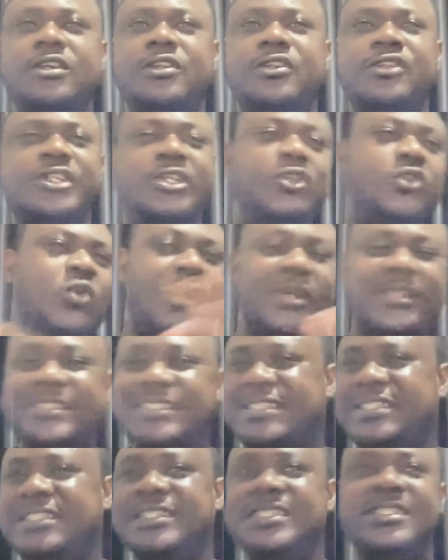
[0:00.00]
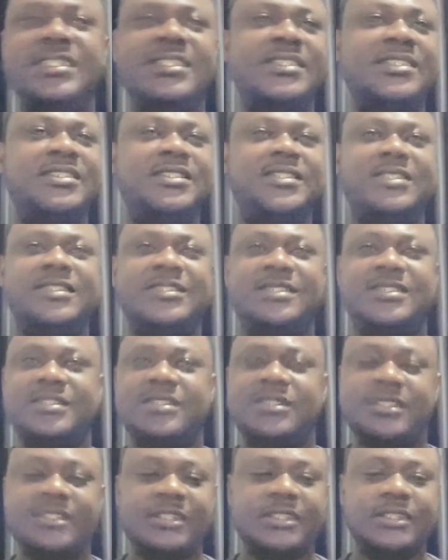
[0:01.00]
the nuances,
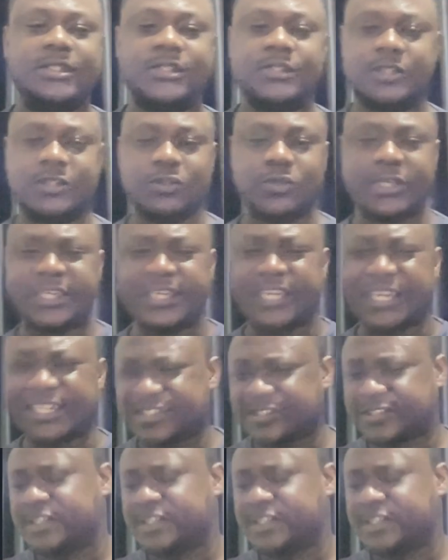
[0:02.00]
get